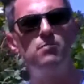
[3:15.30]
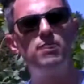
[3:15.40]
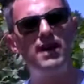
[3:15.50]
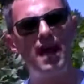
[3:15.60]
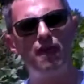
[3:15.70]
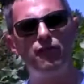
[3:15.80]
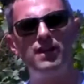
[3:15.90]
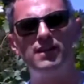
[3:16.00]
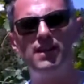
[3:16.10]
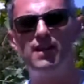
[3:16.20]
but
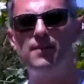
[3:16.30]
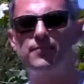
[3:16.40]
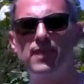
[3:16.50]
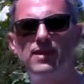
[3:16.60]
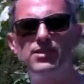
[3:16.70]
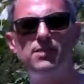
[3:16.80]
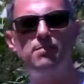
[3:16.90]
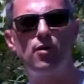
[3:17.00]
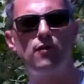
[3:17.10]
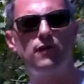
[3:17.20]
everything is in
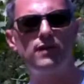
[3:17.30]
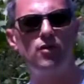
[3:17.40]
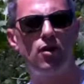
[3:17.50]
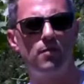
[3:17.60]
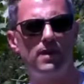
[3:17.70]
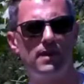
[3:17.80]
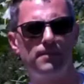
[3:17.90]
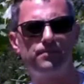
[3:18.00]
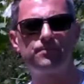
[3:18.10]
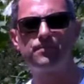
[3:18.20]
perfect harmony.
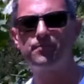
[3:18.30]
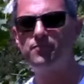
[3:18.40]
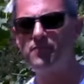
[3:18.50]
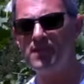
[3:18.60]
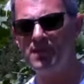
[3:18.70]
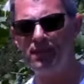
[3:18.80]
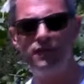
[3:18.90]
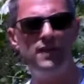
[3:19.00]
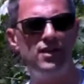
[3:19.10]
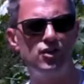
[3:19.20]
The
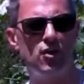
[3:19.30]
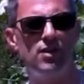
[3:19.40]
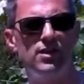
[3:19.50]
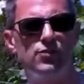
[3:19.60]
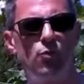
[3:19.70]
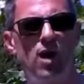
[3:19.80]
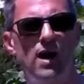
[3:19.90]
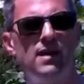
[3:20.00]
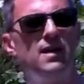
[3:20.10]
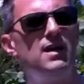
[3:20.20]
finish on this
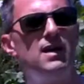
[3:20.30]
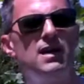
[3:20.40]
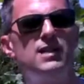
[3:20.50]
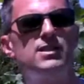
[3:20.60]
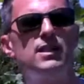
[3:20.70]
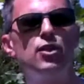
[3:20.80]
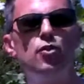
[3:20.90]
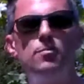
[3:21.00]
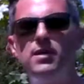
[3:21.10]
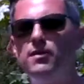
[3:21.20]
wine is a
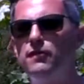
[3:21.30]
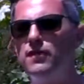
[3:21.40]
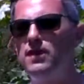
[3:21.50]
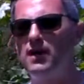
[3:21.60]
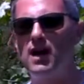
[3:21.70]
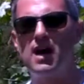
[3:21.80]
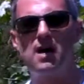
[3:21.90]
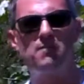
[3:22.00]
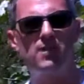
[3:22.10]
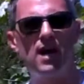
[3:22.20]
little bit of
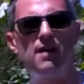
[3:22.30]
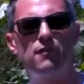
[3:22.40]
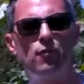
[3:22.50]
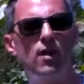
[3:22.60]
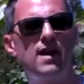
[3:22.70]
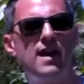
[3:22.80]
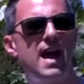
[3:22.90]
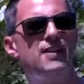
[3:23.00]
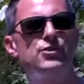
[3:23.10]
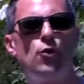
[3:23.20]
um, kind of
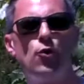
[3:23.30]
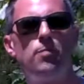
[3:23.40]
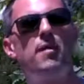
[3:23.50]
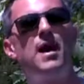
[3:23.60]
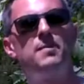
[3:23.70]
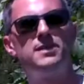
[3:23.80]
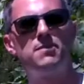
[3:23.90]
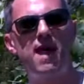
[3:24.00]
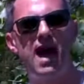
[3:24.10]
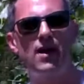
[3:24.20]
granddad's old pipe
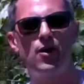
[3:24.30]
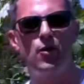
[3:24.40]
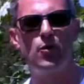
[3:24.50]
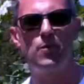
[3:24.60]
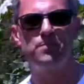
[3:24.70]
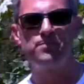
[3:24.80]
tobacco